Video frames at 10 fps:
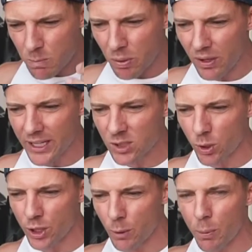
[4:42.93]
place
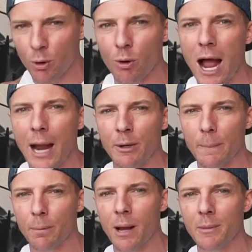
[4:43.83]
where you're
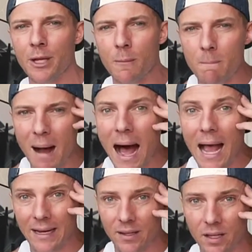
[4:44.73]
priming your
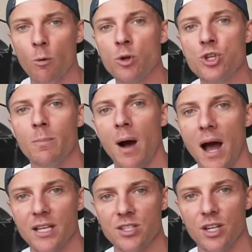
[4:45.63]
mind for what your
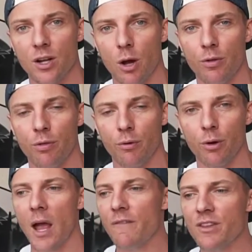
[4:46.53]
body's gonna go
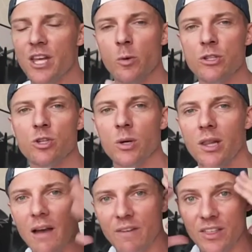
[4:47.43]
through. Everything we do in
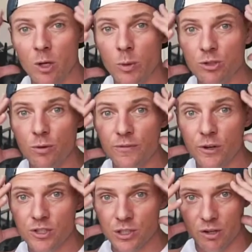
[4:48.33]
life, I think we do
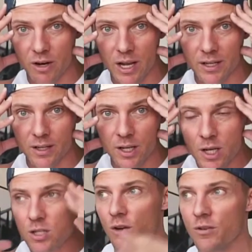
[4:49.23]
first in our head.
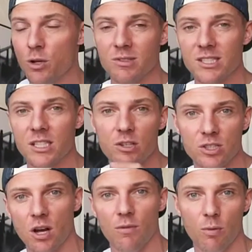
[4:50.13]
So if you don't see
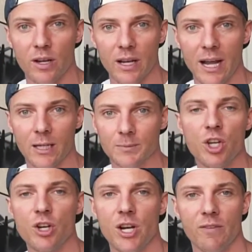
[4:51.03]
yourself working out,
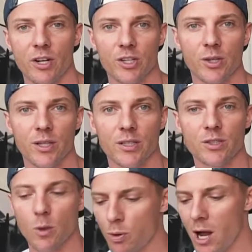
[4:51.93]
you're never gonna do it.
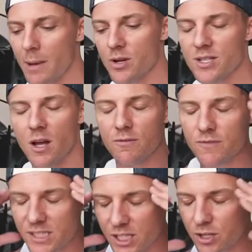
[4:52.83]
So prime
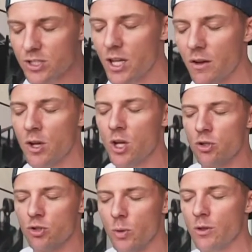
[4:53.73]
yourself, see yourself
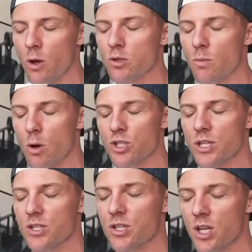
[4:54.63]
doing those
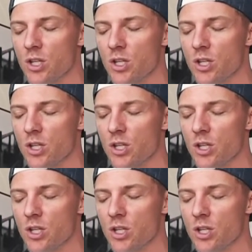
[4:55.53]
motions,